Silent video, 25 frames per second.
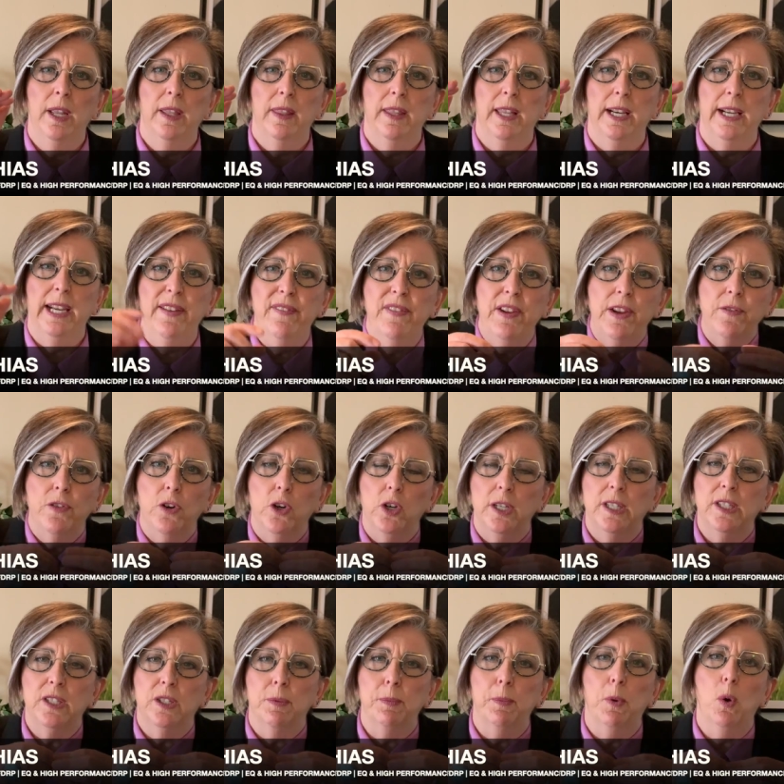living very
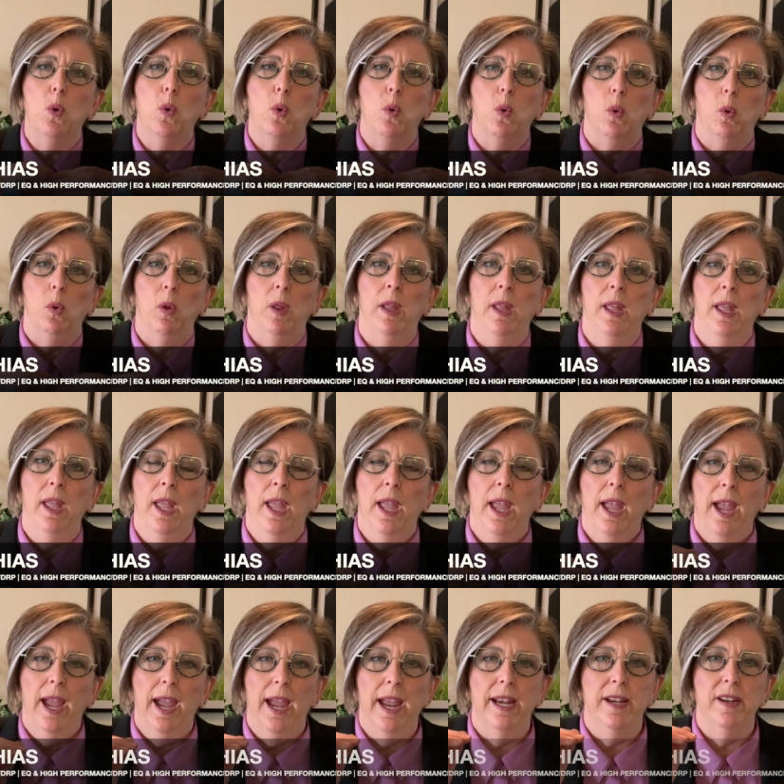small,
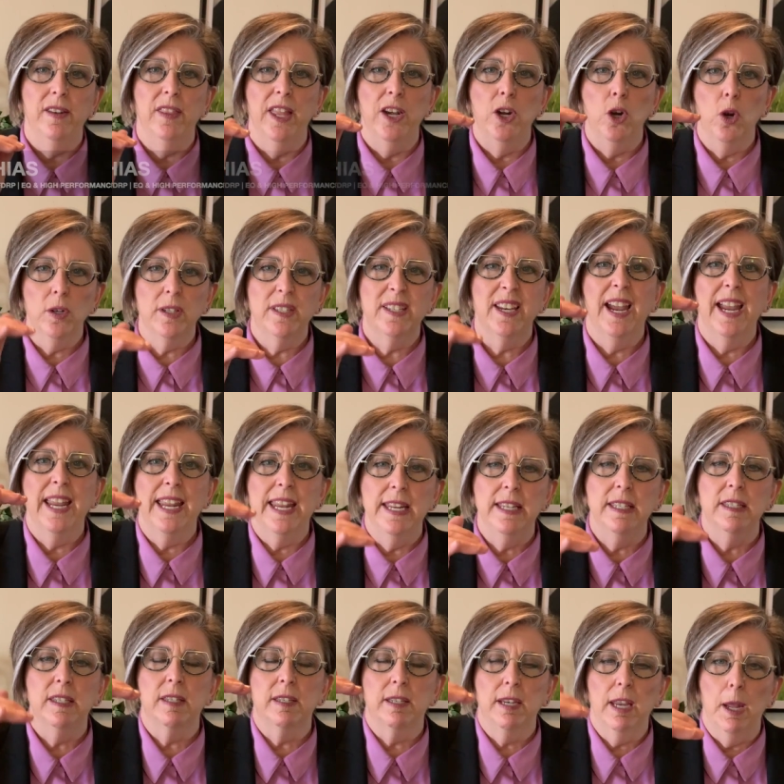and they're not taking
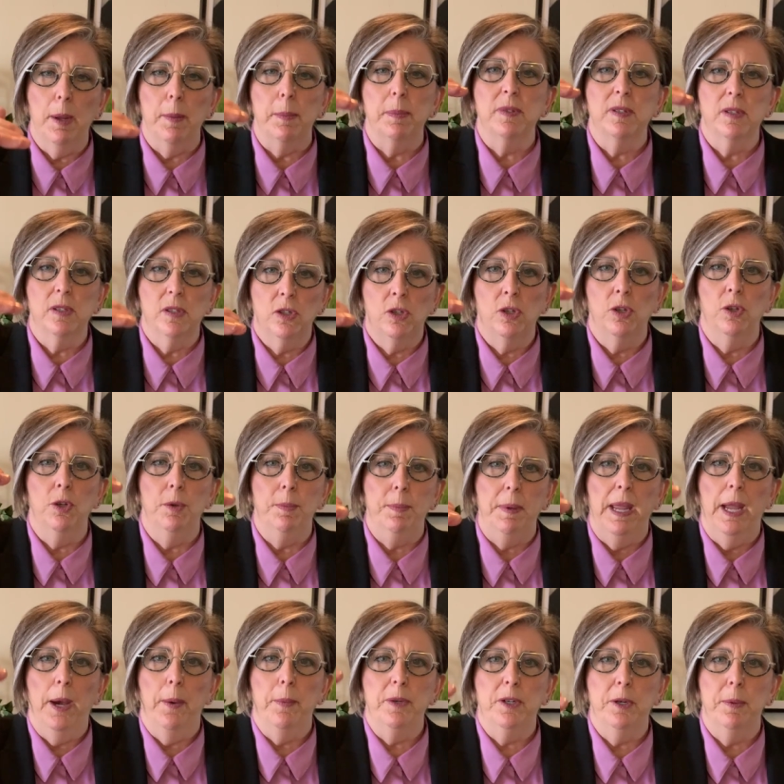steps to be
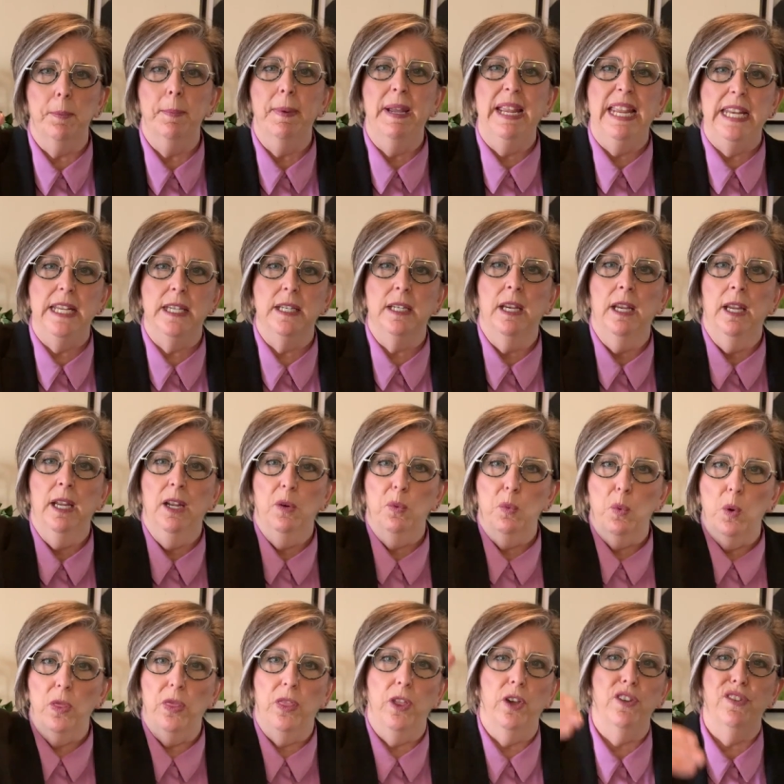able to meet
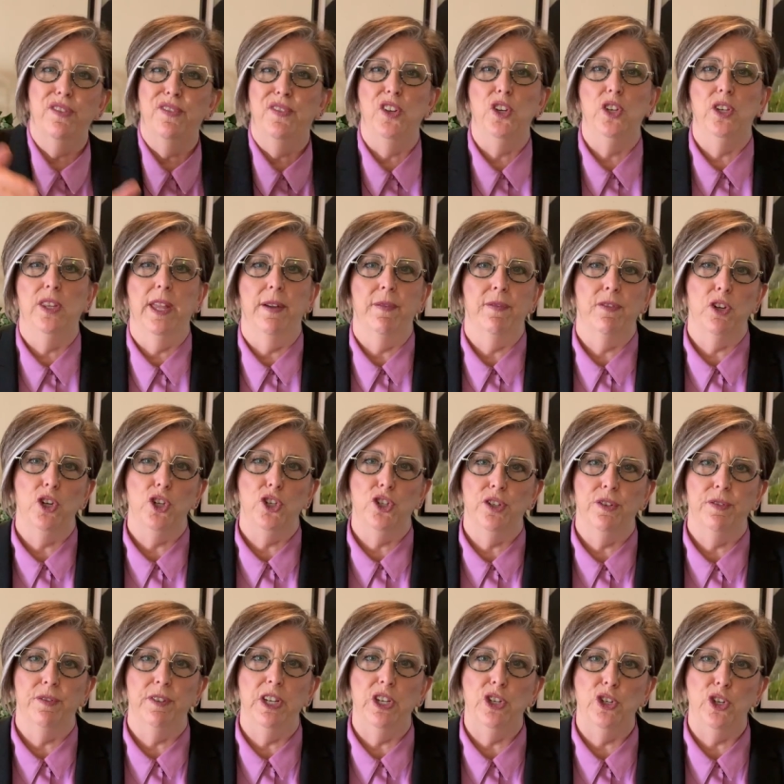what that future
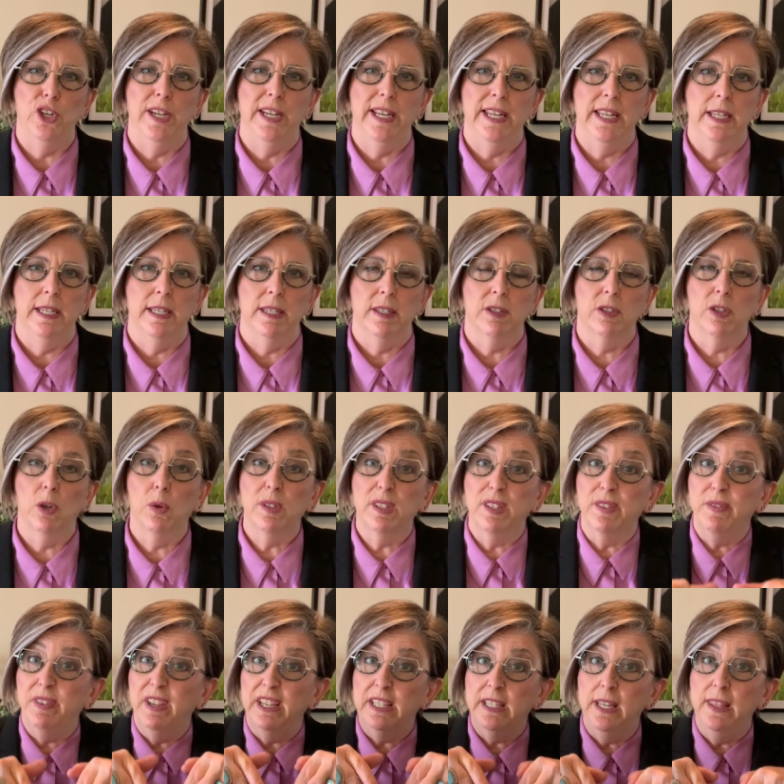vision is. So it's
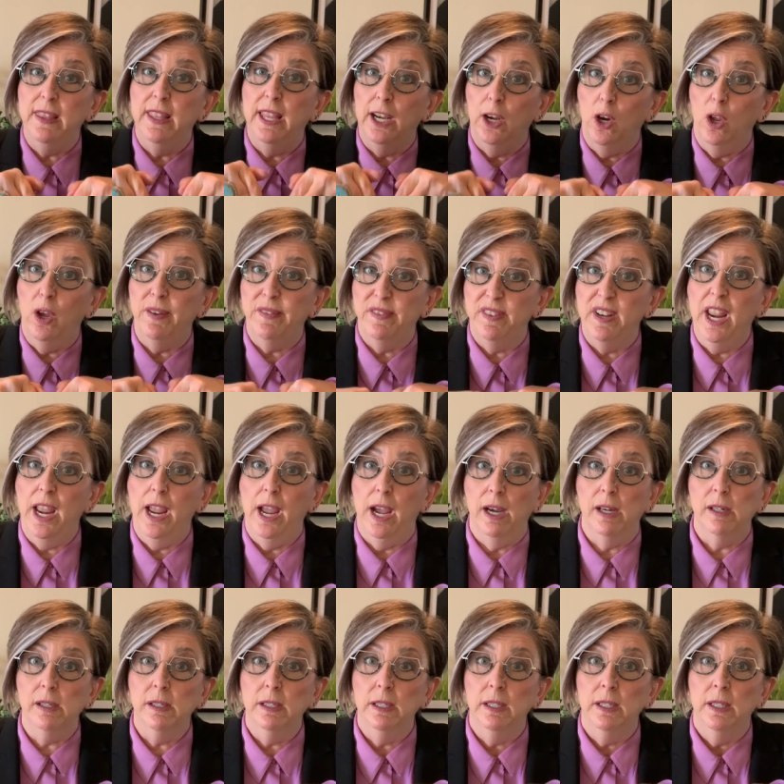affecting their life
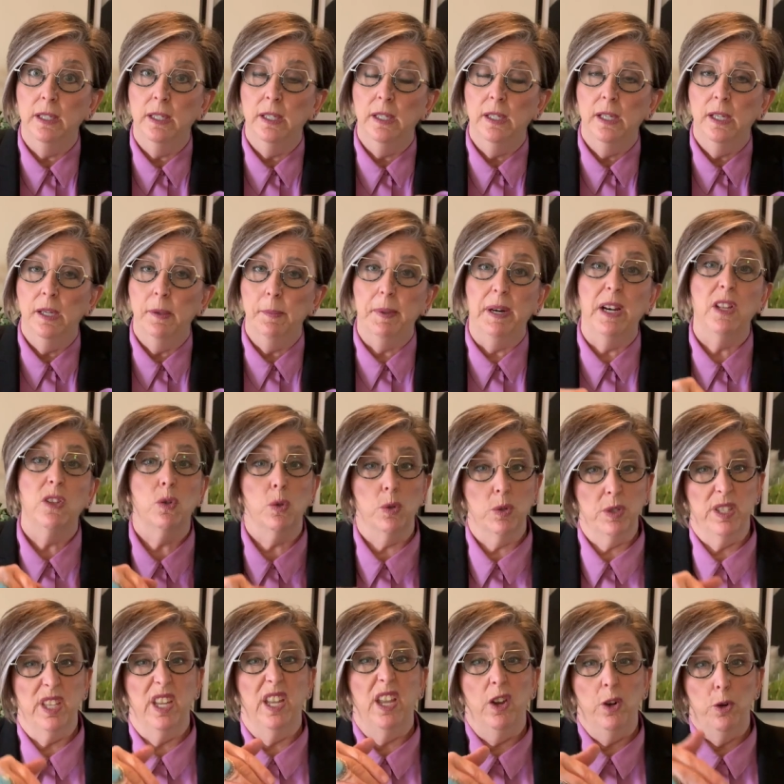now, but it's
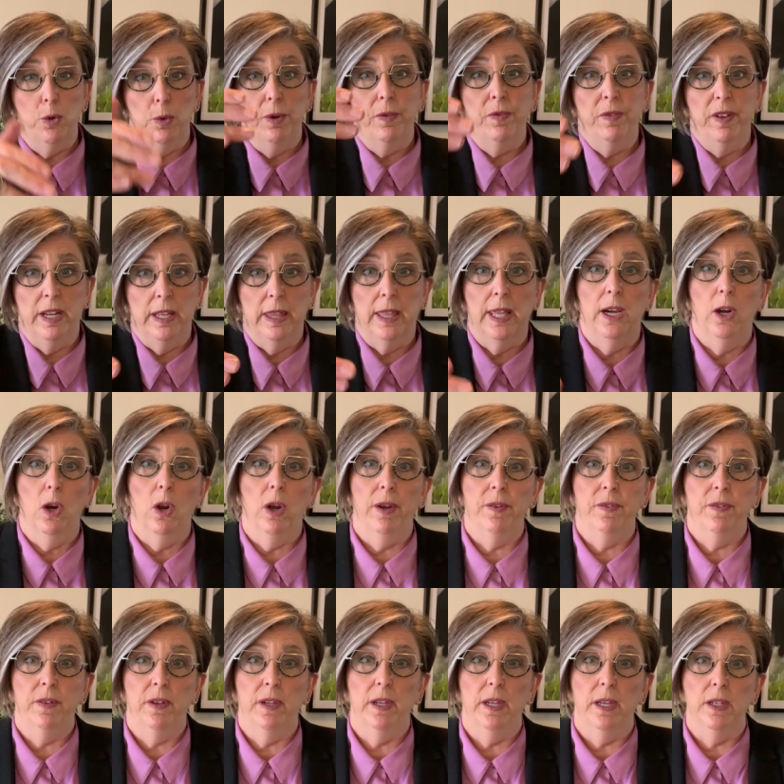also going to affect their
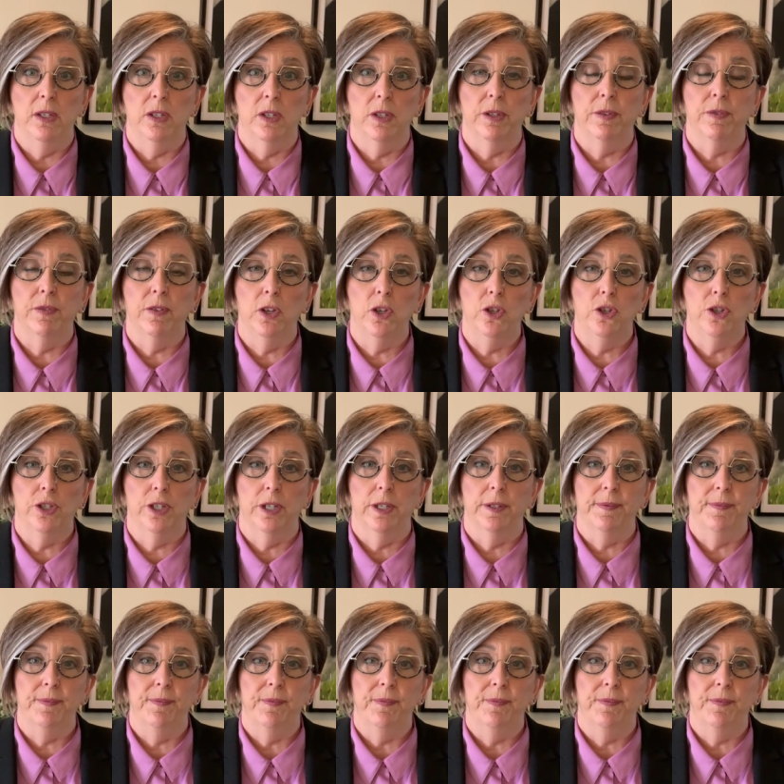life into the future.